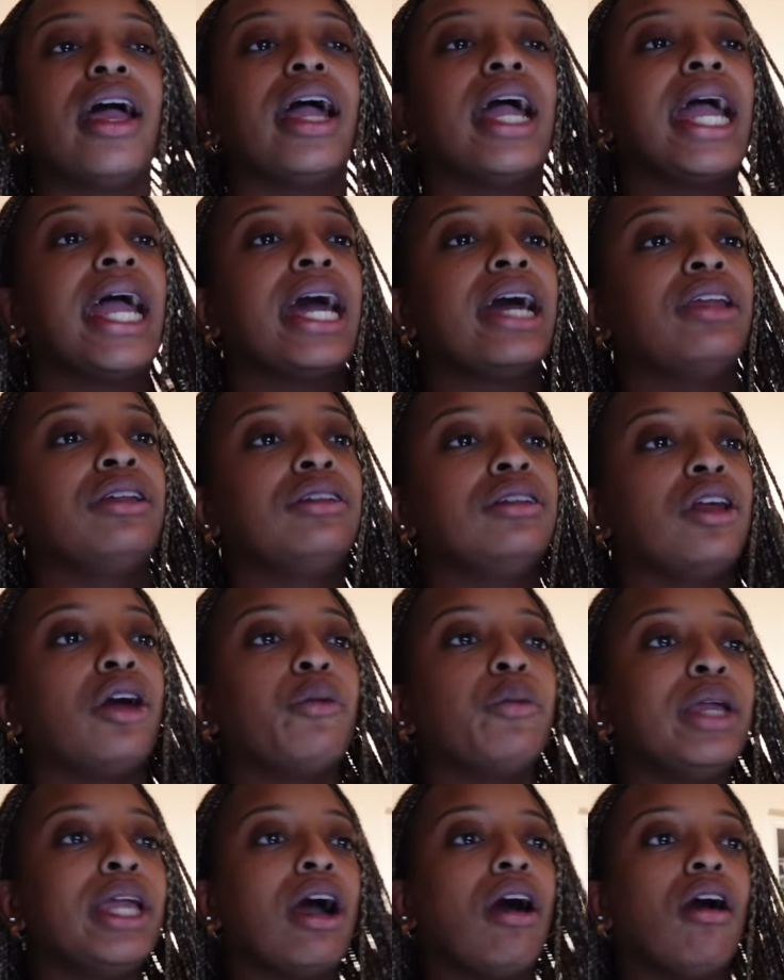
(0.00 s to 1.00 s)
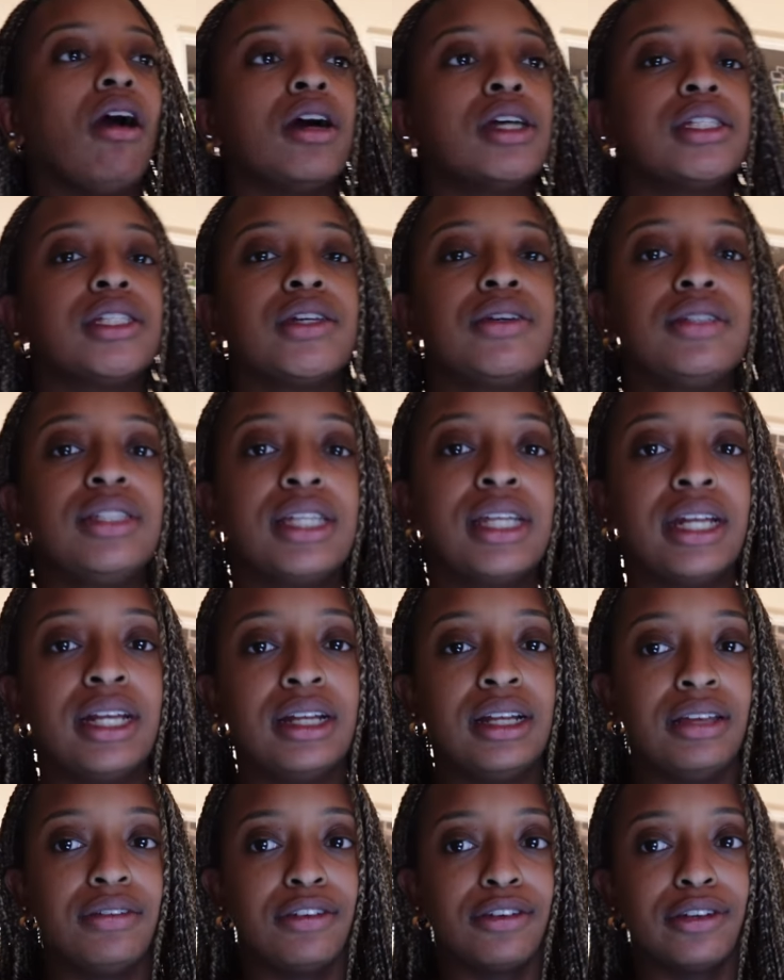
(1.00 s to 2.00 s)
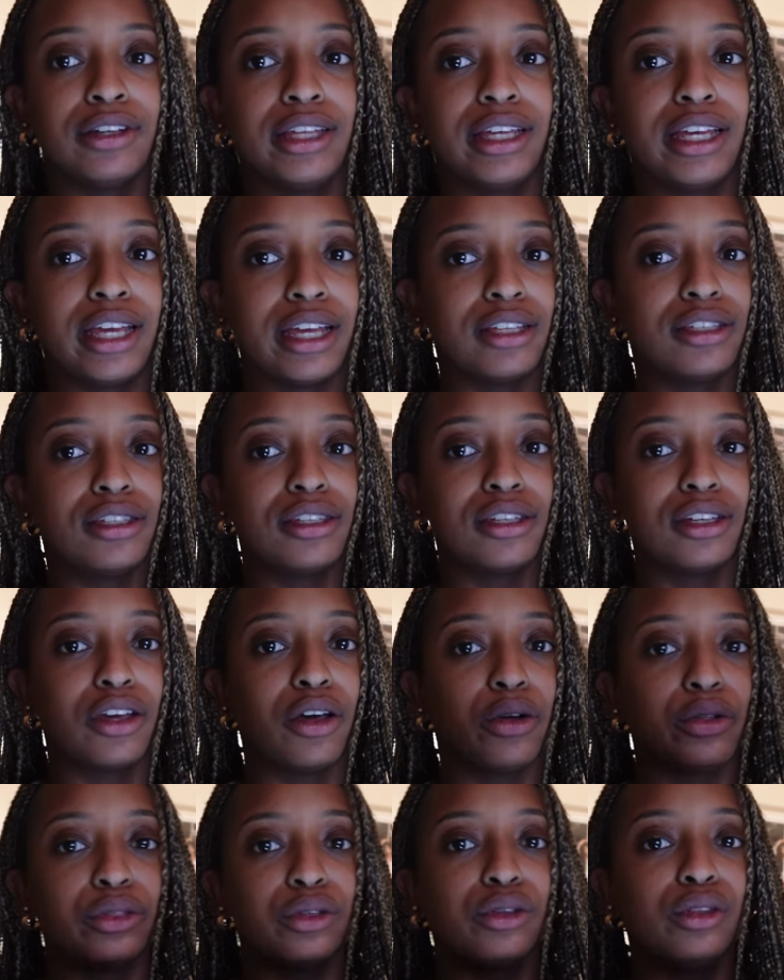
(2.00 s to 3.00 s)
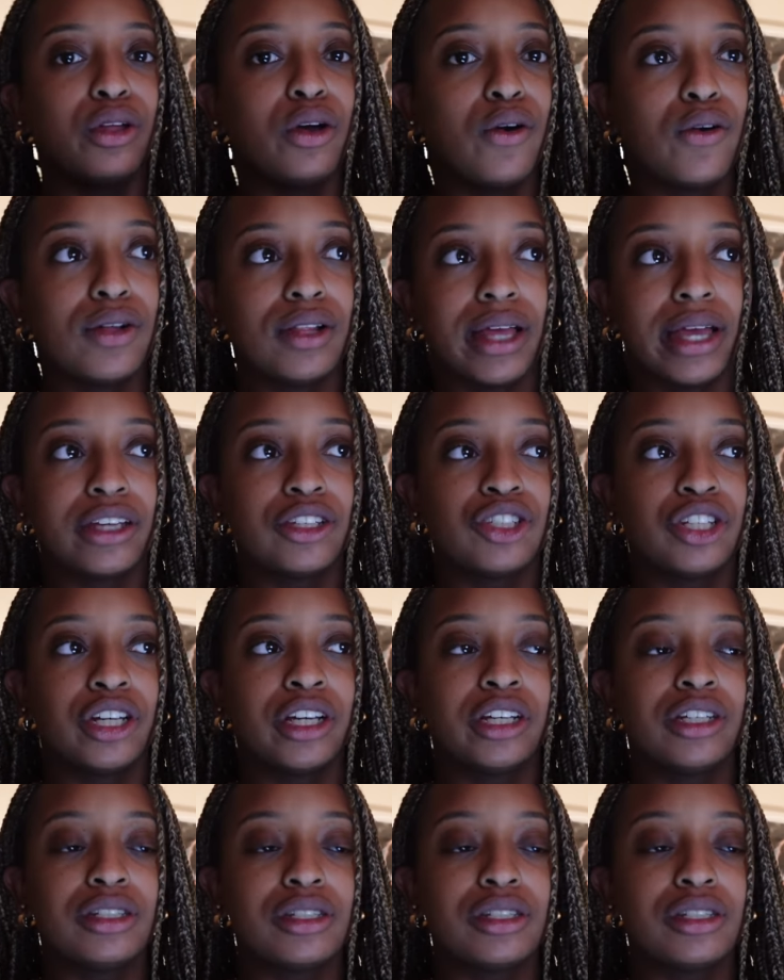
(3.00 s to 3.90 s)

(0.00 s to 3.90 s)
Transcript: And we also didn't even really get to go through the whole lecture.